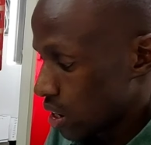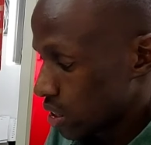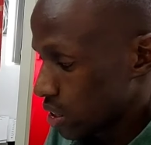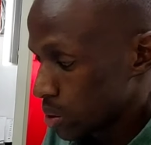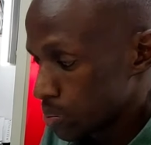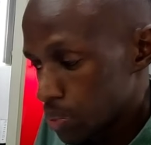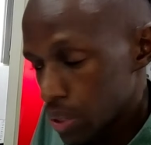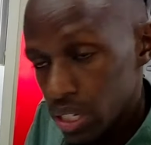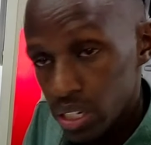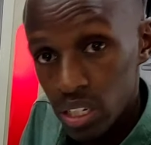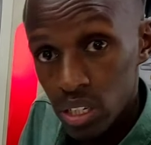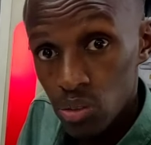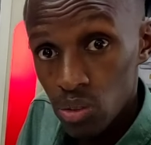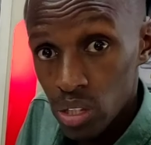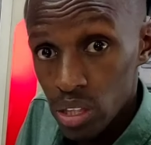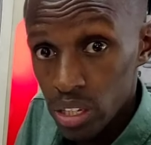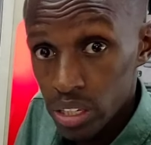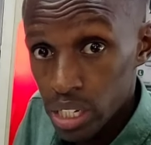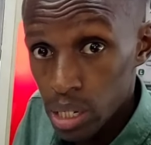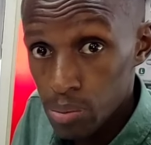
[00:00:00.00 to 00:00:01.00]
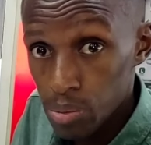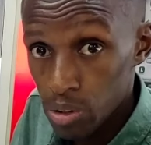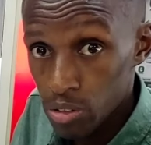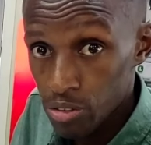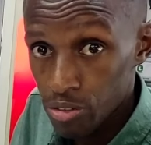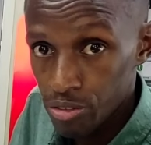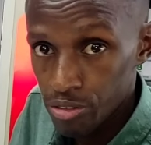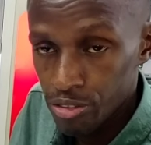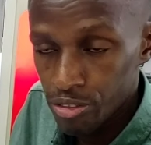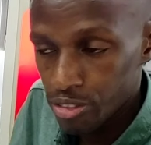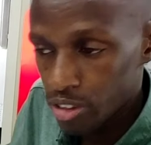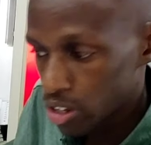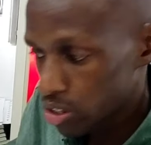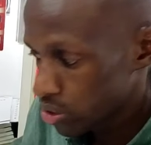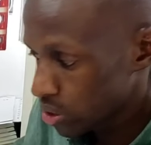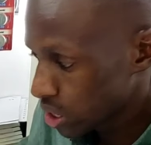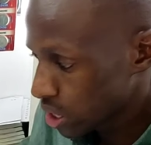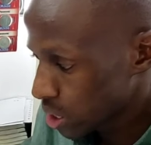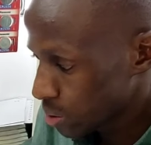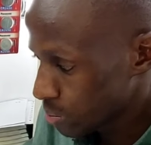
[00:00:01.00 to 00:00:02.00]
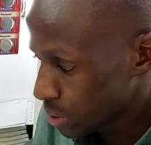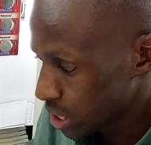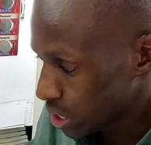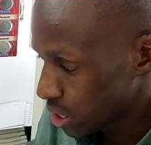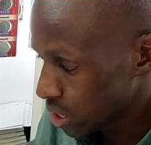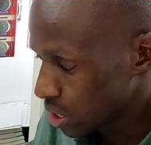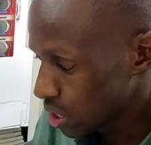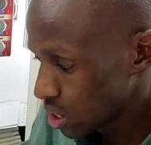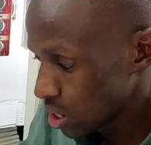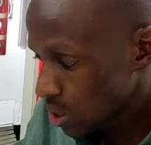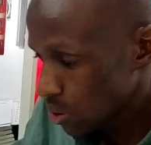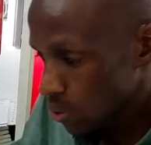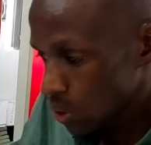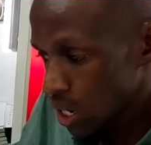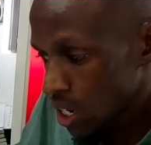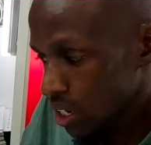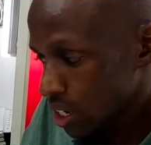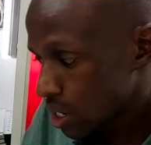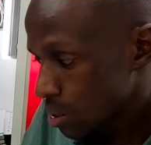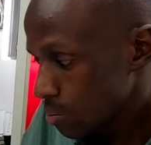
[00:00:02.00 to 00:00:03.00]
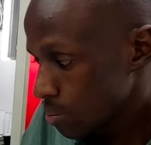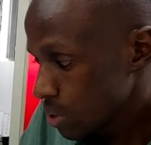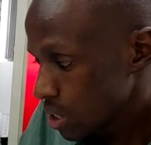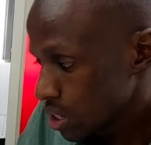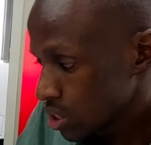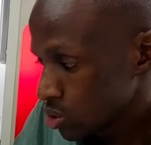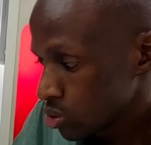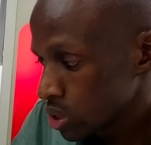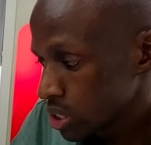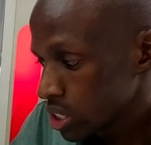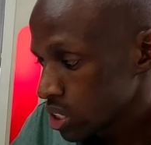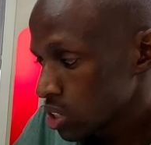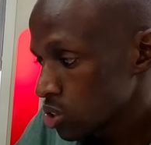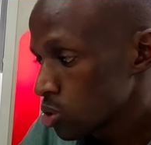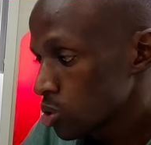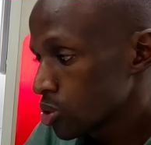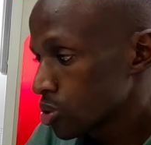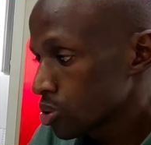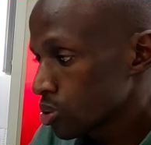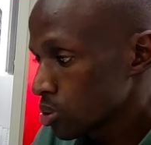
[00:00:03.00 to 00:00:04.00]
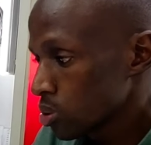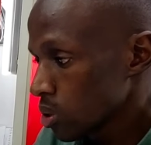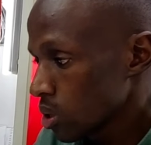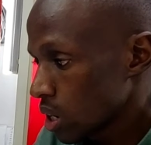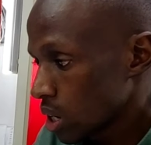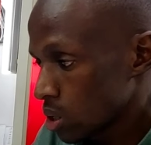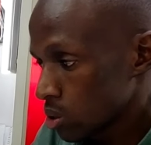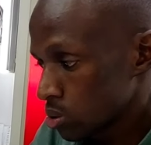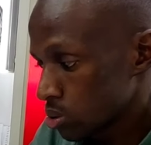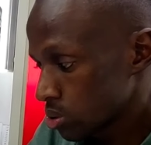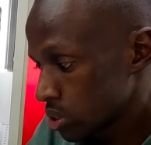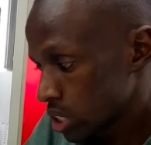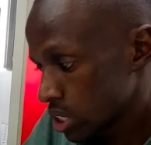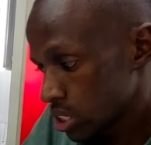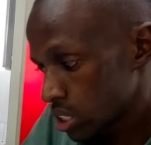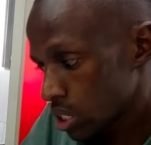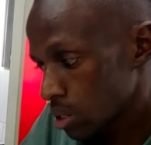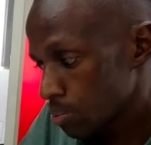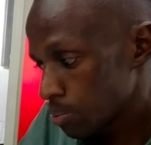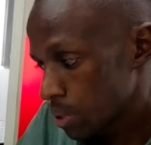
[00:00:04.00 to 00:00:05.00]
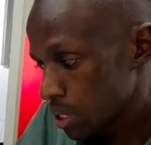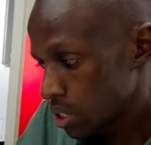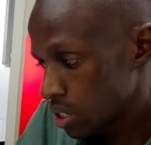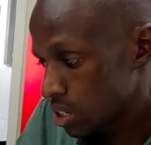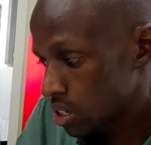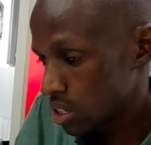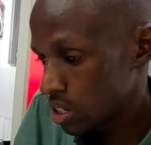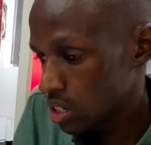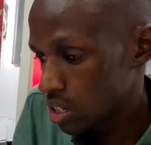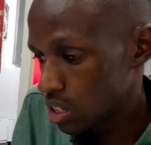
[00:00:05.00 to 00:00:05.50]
depending with the type of your camera. Welcome as we take you through how to set up and